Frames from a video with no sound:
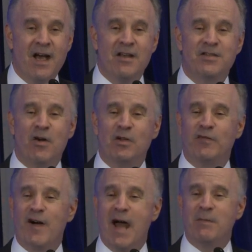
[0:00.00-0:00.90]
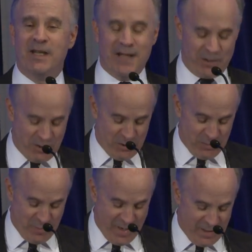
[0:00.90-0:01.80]
So you'll find me in that
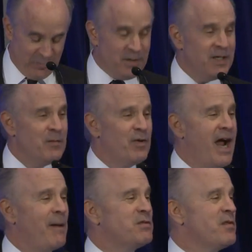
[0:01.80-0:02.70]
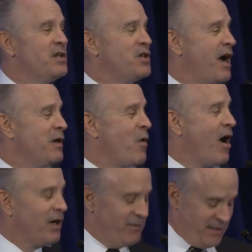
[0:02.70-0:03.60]
Churchill pub, perhaps with a Johnny
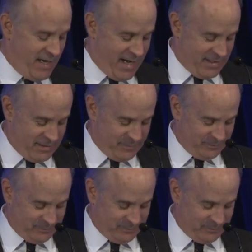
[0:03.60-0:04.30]
Walker in hand.